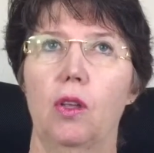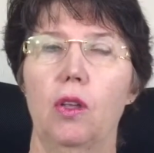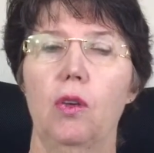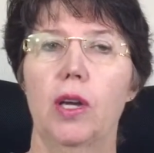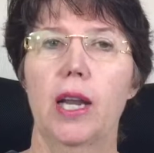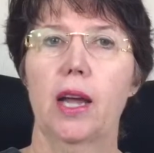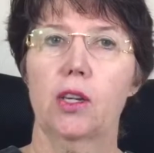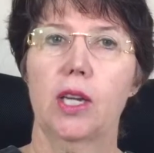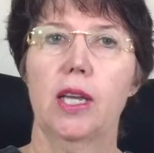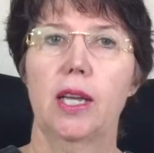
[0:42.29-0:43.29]
you can
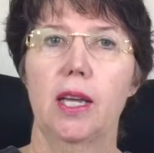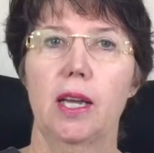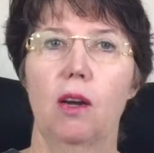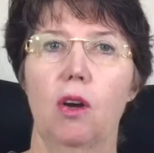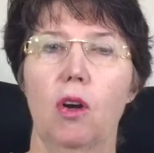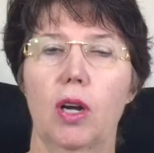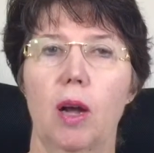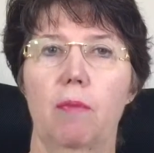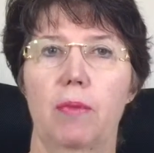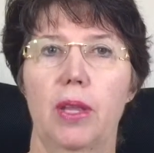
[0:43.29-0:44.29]
actually hook
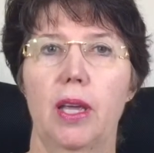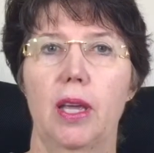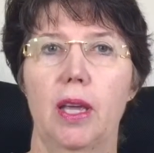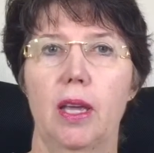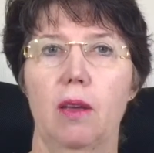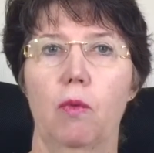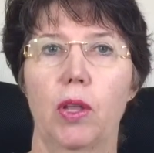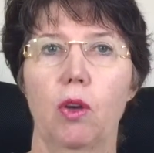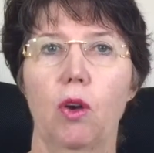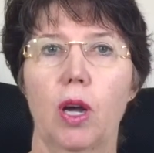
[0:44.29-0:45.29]
up the,
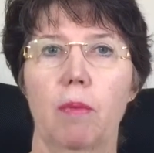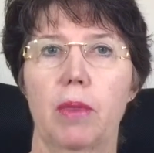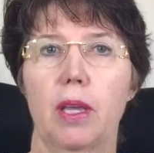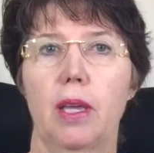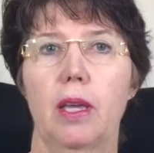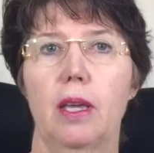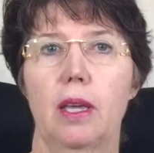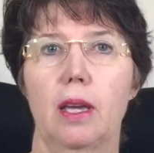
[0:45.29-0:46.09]
when you hook up the